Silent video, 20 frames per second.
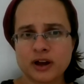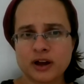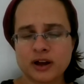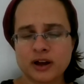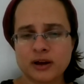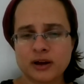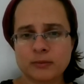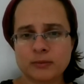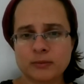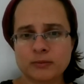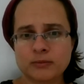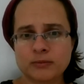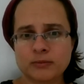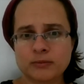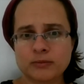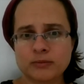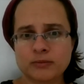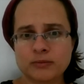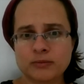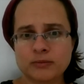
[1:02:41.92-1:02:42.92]
Um,
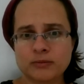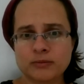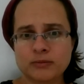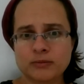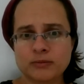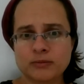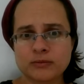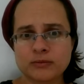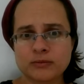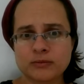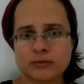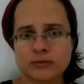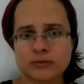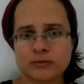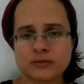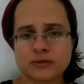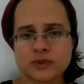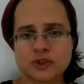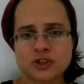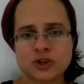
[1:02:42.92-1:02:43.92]

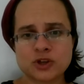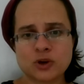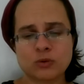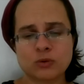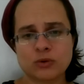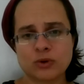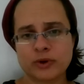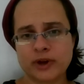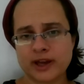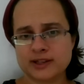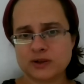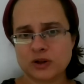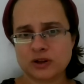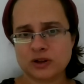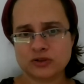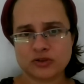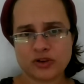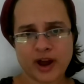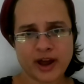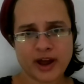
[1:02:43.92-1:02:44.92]
so, okay, so
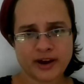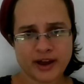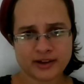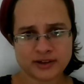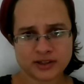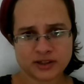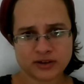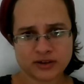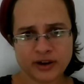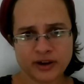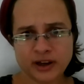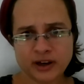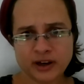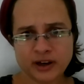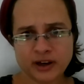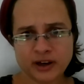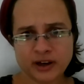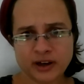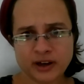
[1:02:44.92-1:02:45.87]
I'll try and answer it.